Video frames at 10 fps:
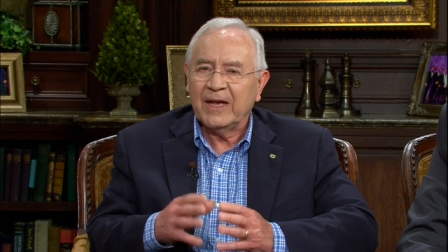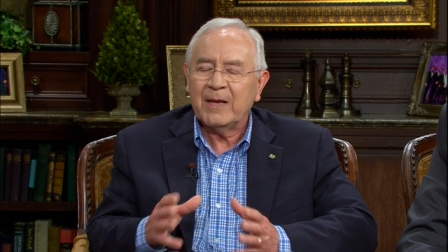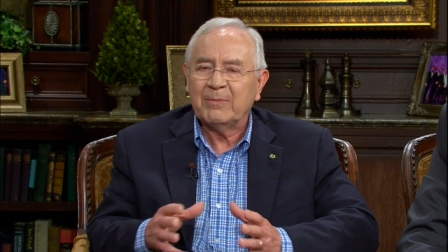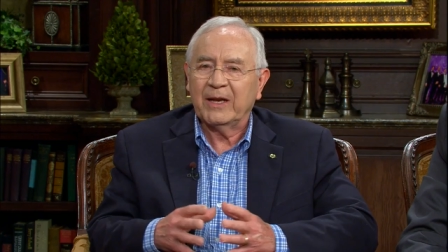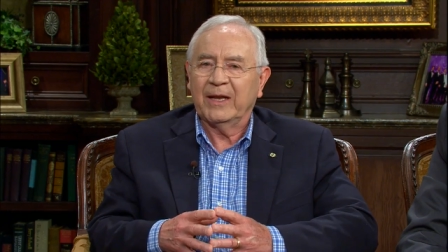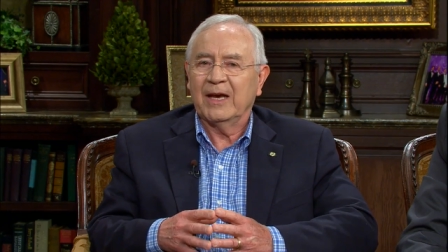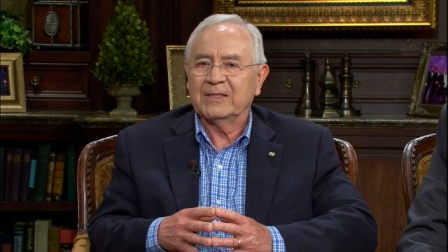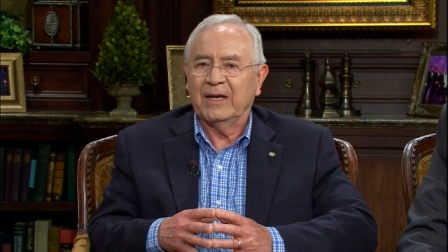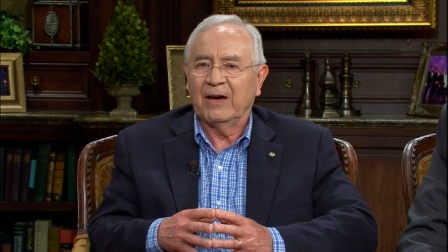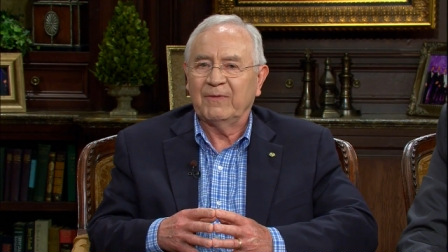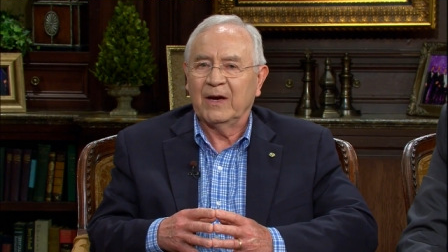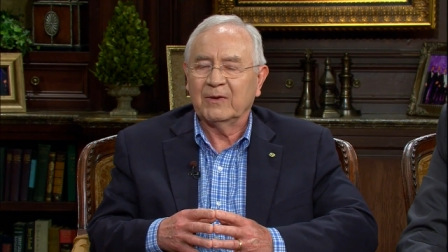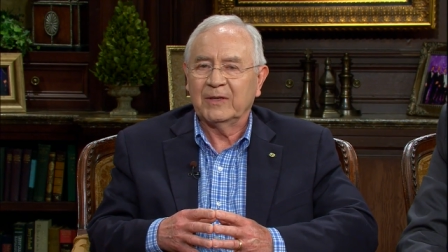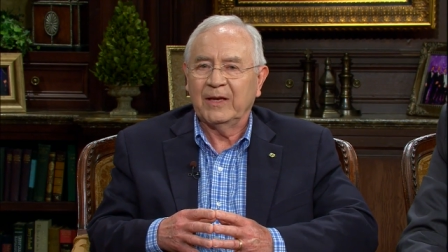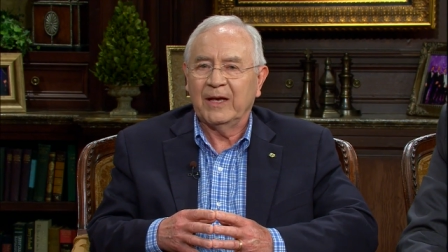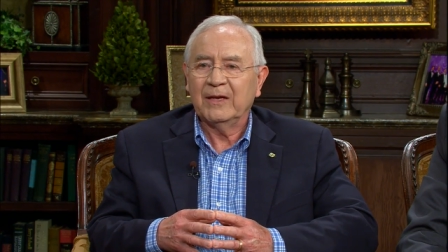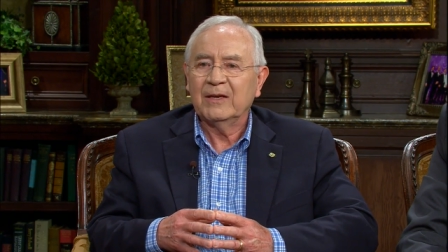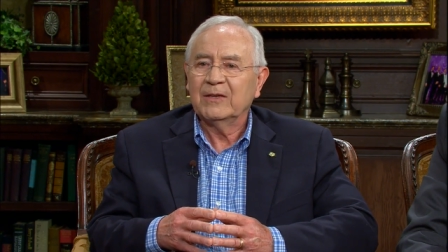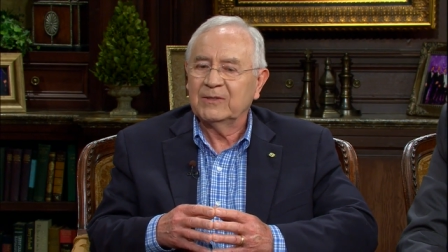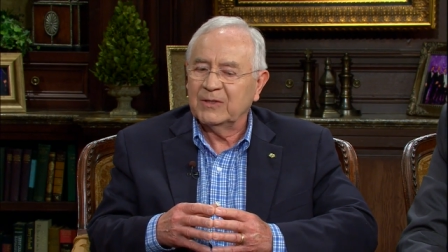Anybody has a half hour a day
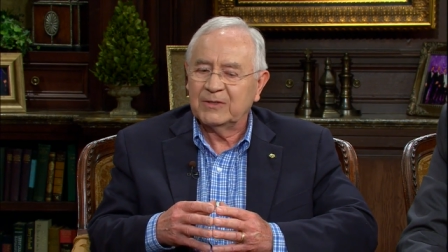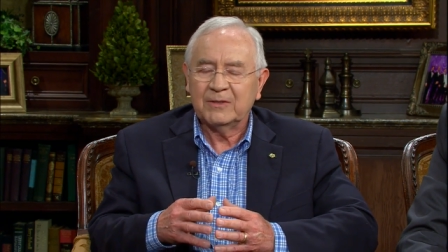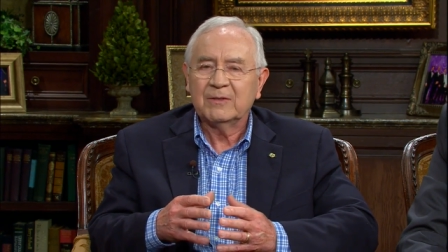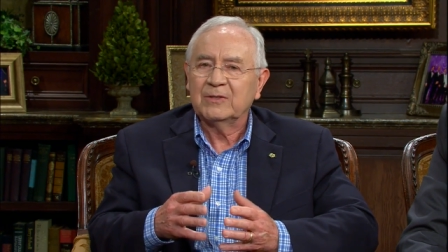to